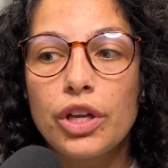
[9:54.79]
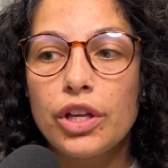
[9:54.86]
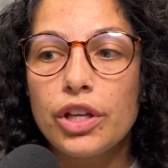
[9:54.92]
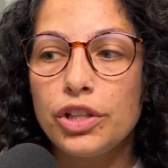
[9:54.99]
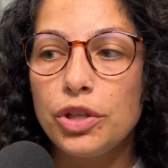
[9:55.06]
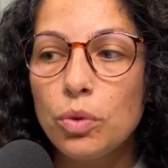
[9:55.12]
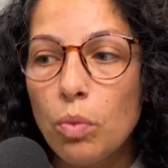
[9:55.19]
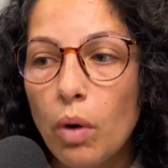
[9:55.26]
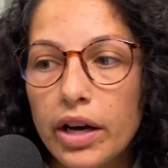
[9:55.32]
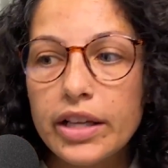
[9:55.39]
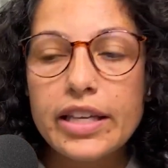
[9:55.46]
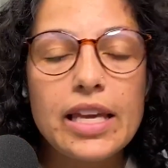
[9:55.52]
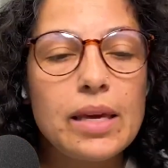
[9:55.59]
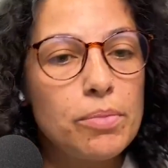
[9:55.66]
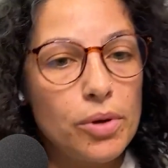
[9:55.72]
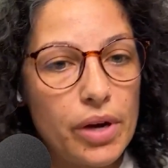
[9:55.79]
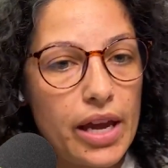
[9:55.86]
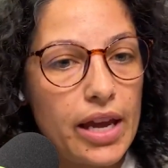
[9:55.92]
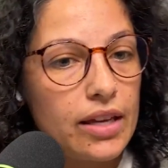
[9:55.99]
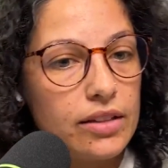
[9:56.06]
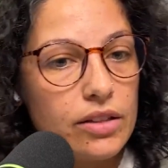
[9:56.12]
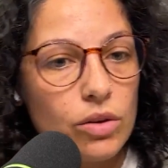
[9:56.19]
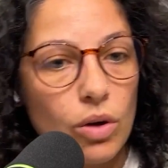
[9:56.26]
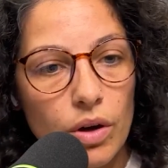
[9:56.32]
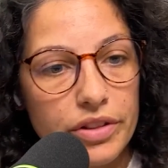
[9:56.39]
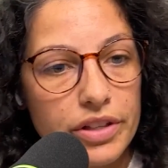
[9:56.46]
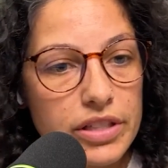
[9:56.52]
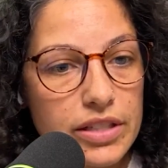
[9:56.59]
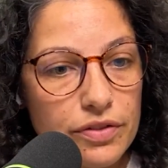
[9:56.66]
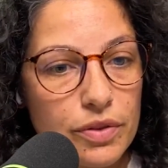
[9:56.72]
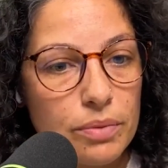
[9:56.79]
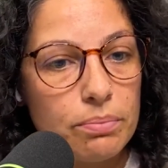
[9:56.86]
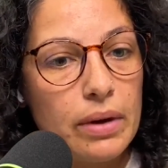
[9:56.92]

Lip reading: you want to keep your hand in all the different